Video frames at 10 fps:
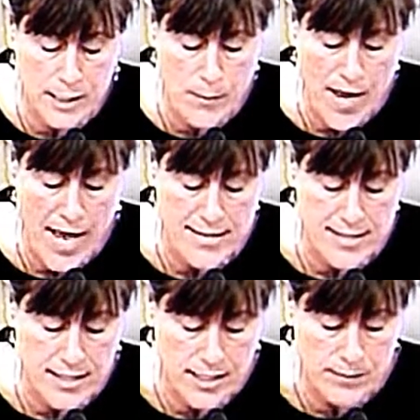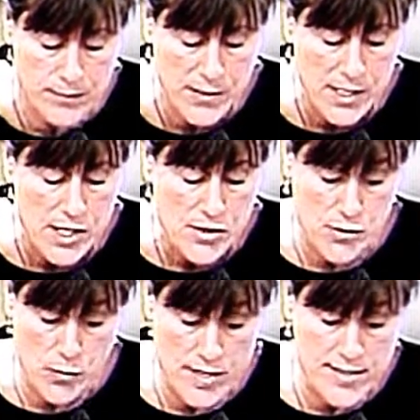capacity.
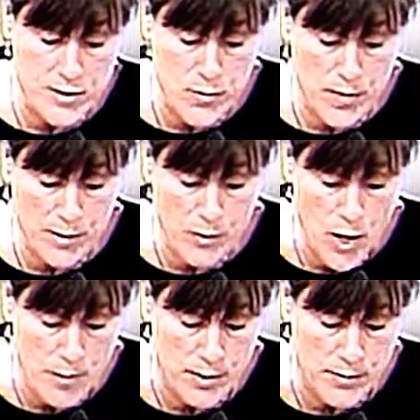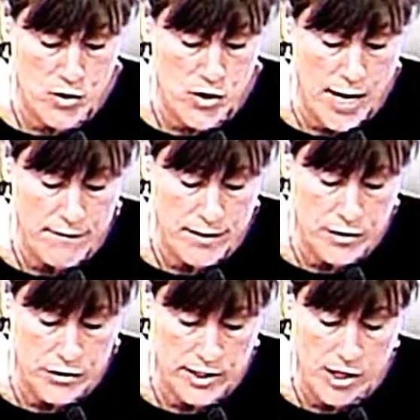So this is a big problem. Traffic
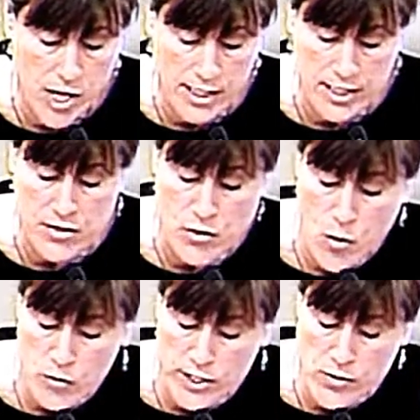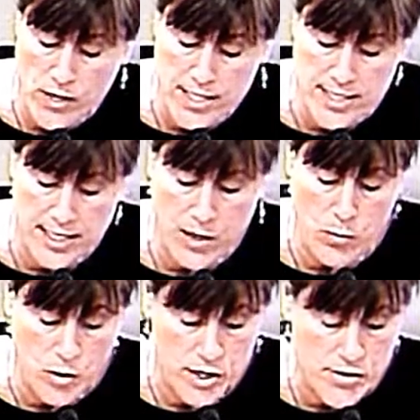gridlock is only going to
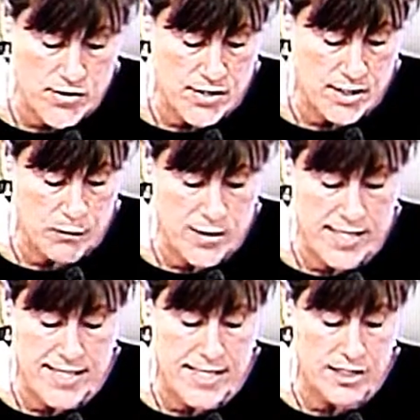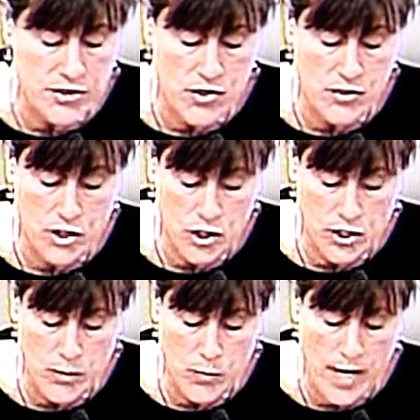get worse if we stick to the
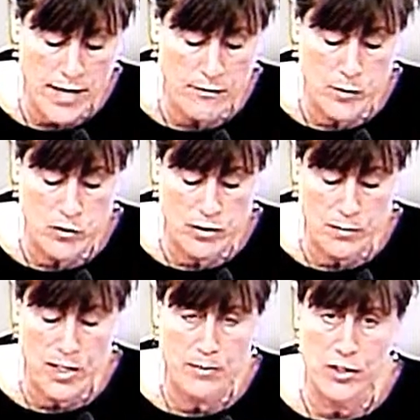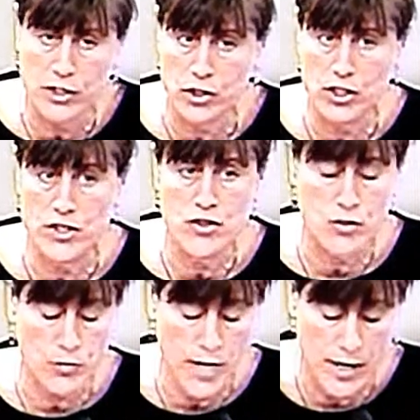current way of moving people and goods
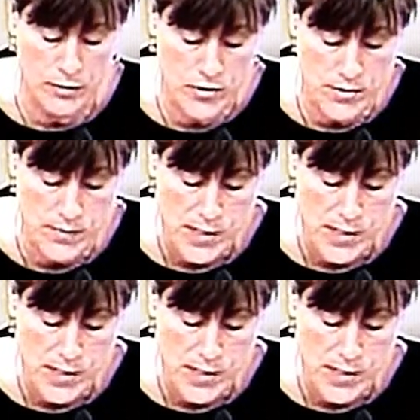around.